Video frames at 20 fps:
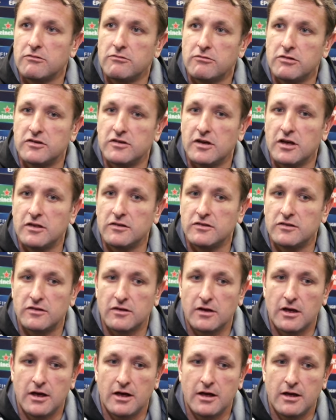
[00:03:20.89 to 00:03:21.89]

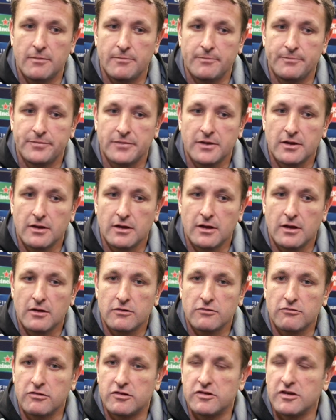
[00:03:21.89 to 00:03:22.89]
returns
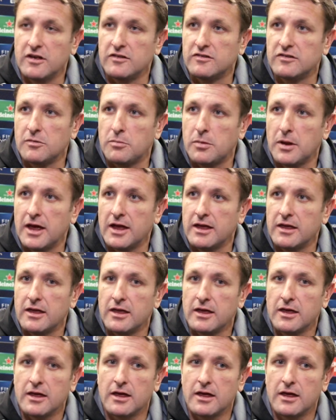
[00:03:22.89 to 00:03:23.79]
to play.